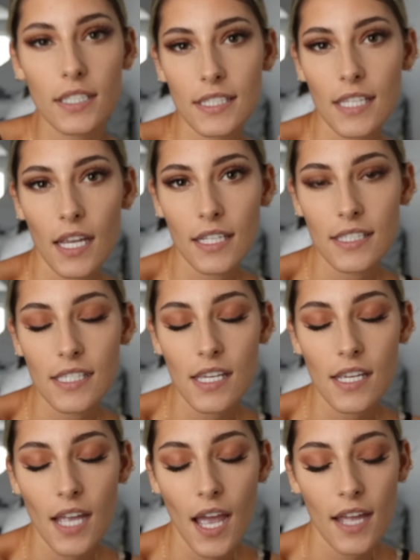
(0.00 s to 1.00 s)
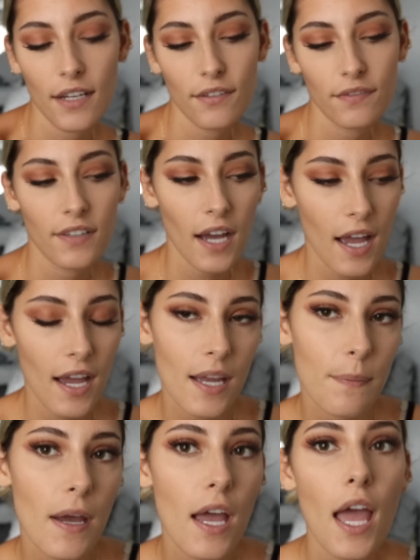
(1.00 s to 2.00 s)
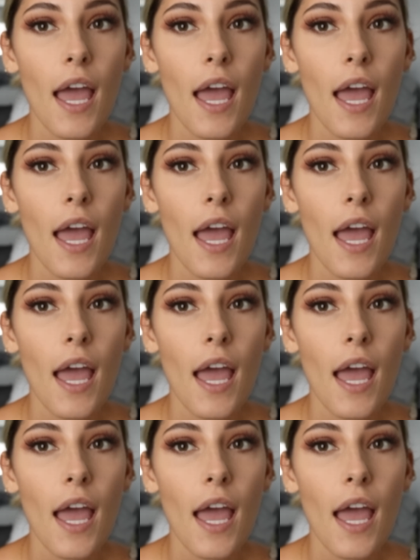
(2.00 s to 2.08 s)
sexy kind of vibe,